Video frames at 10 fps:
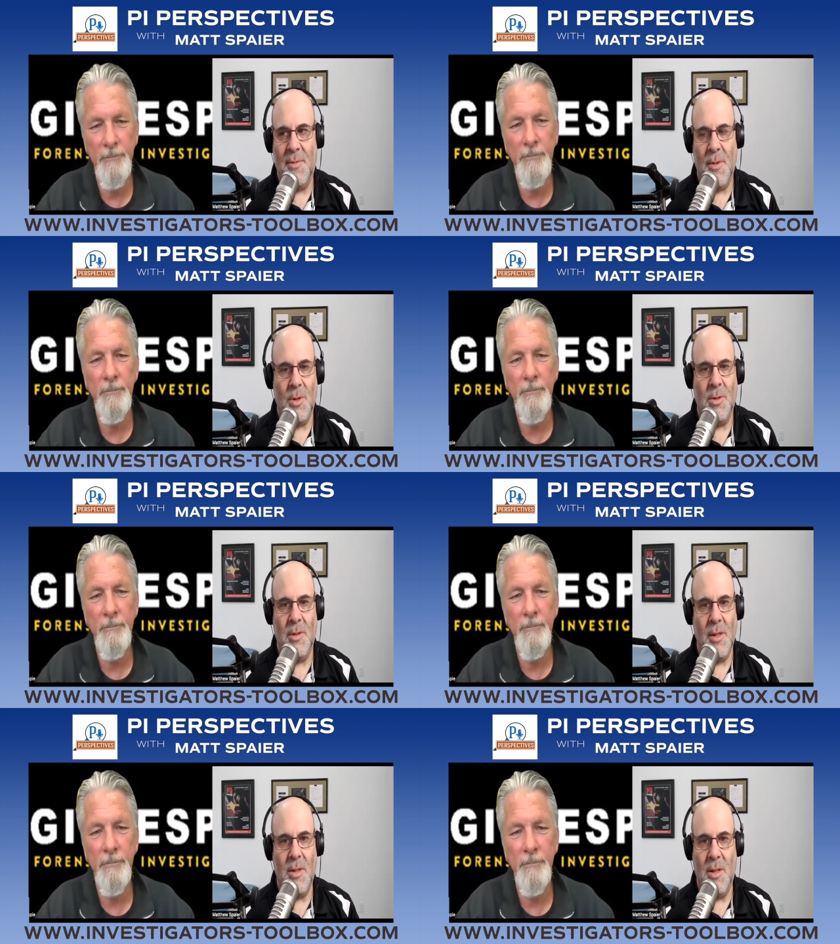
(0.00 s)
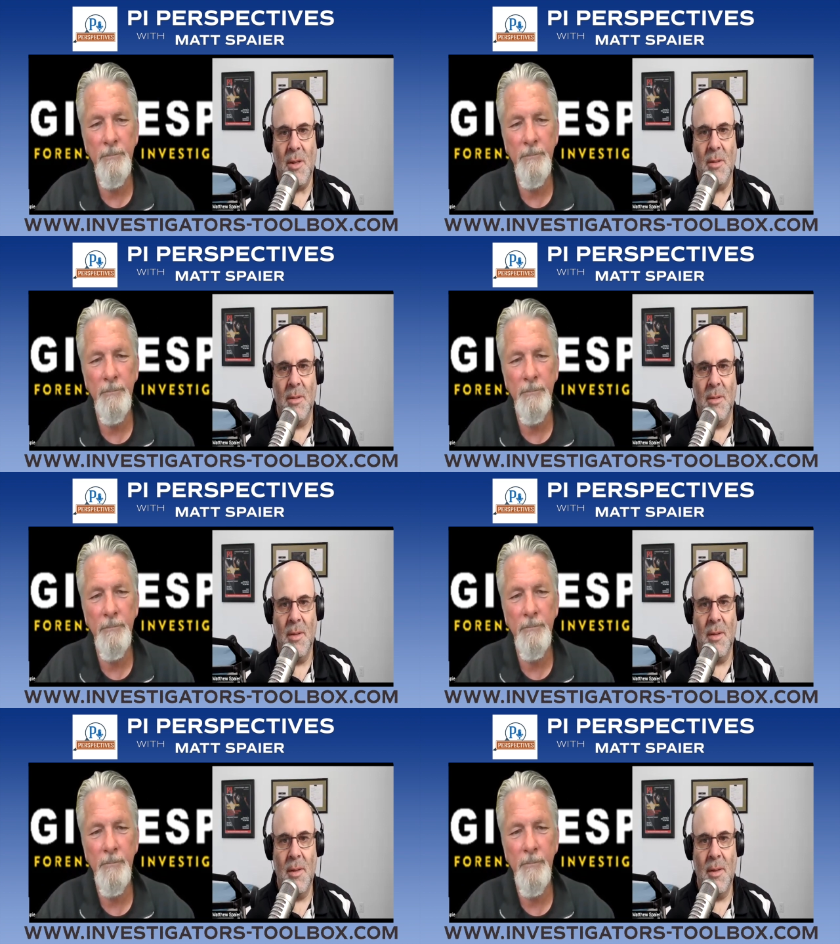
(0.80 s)
Speaker 1: virtually this year.
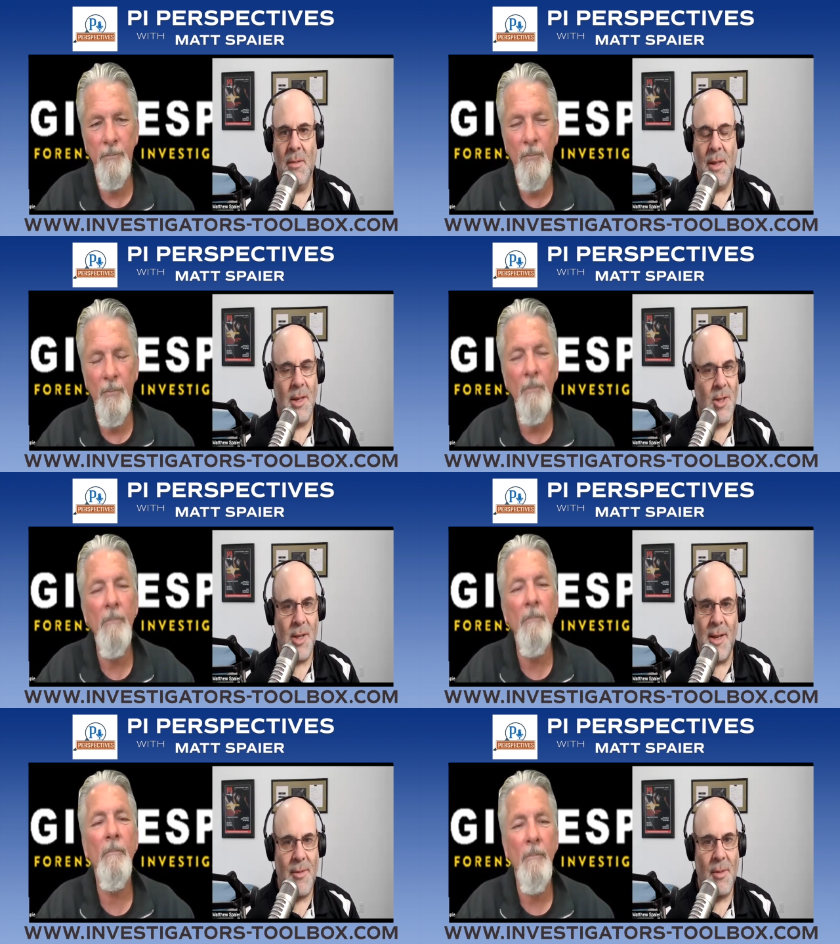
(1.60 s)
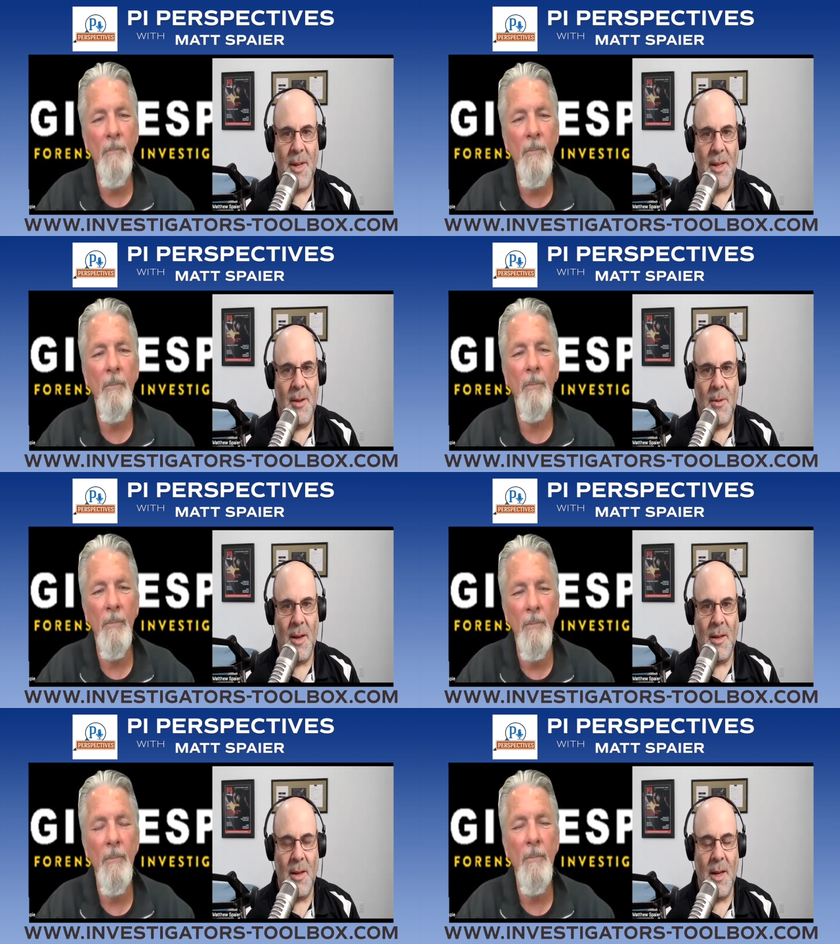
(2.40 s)
Like it should never be that
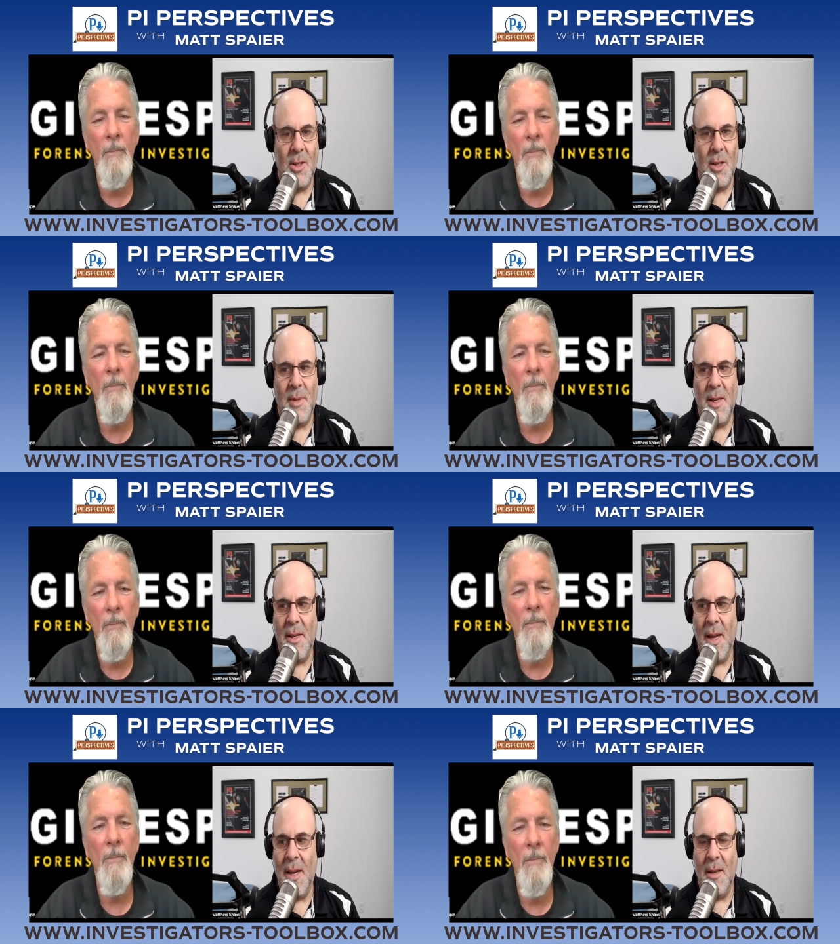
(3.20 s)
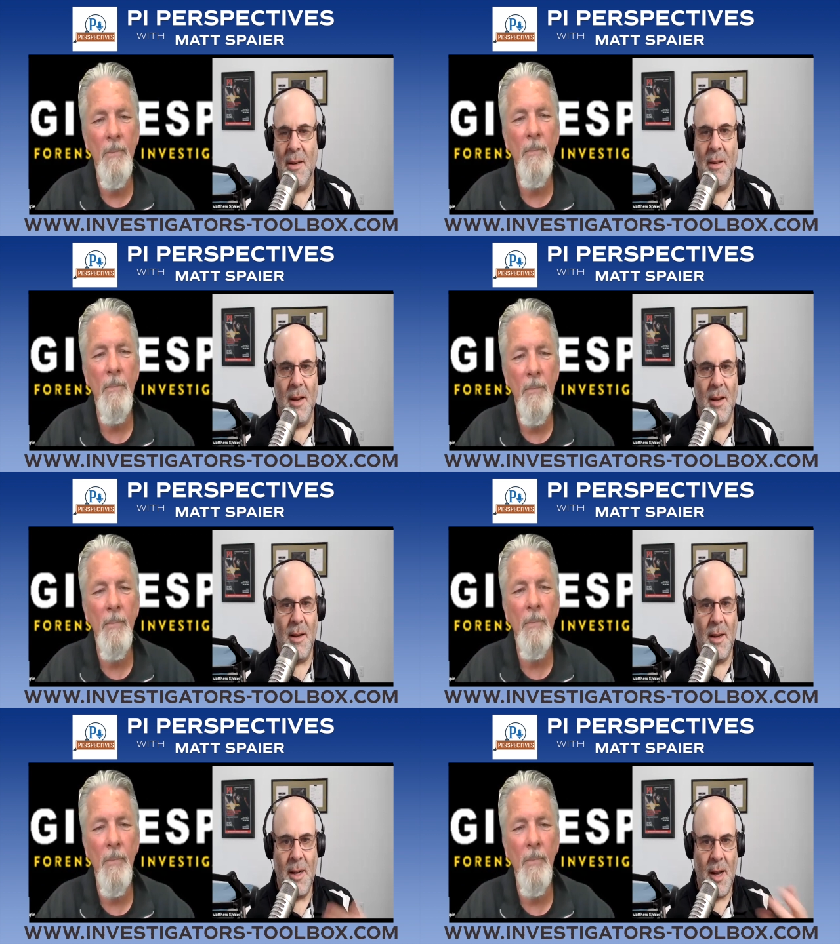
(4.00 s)
way. It should be in
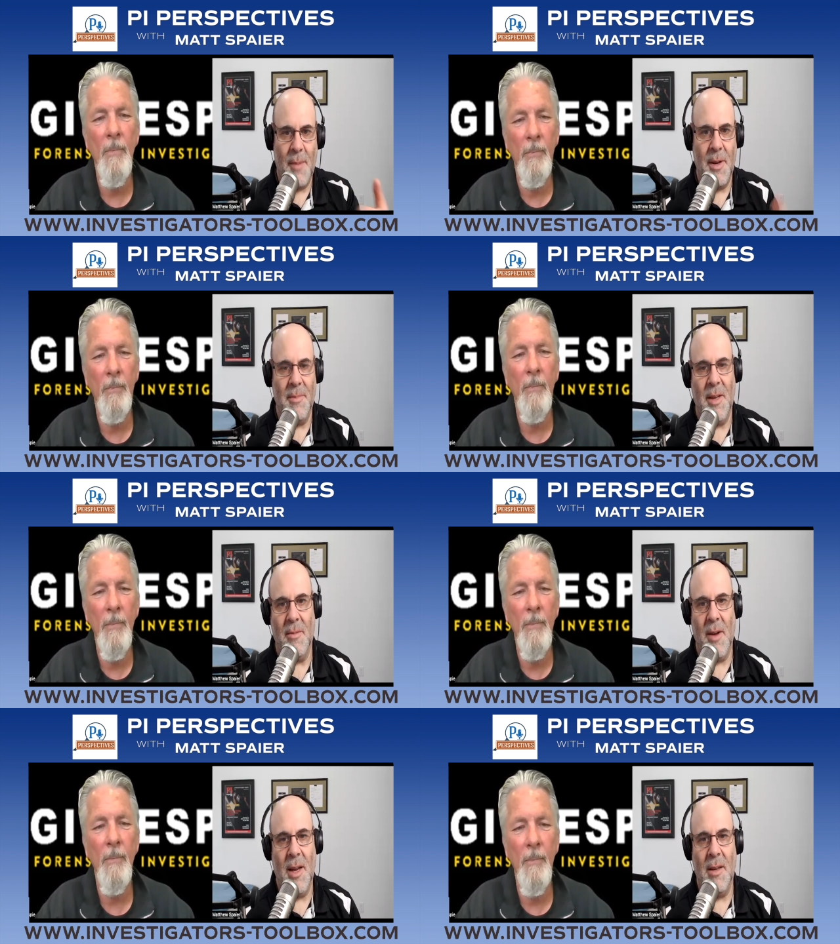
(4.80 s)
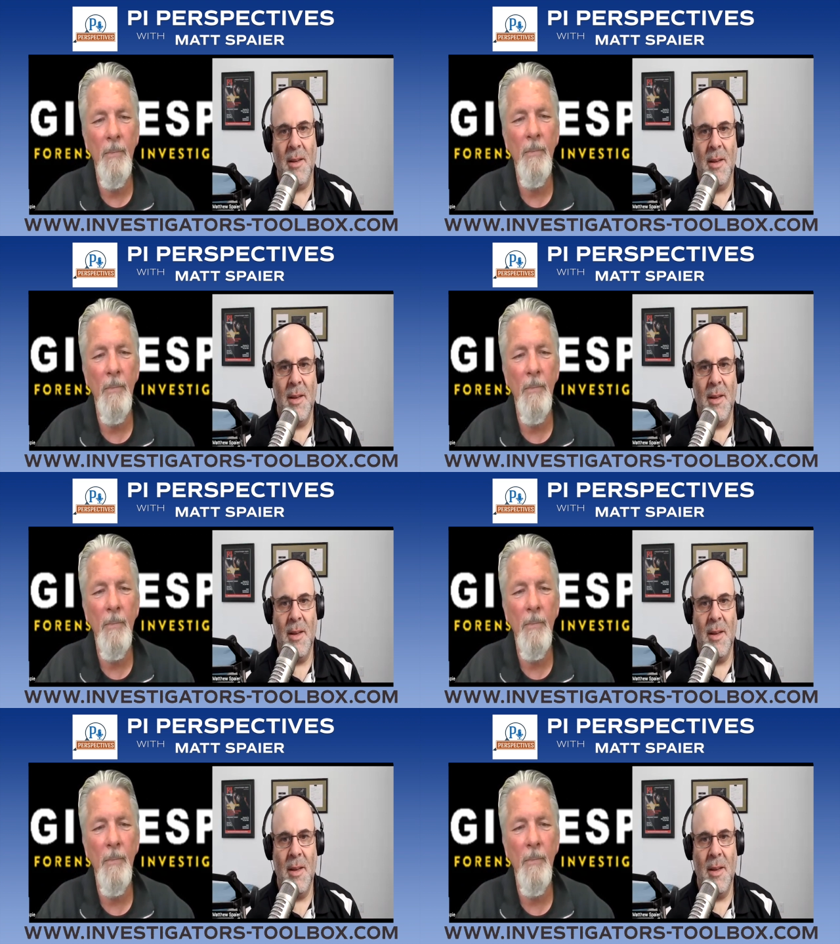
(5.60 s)
uh, an accompaniment, right?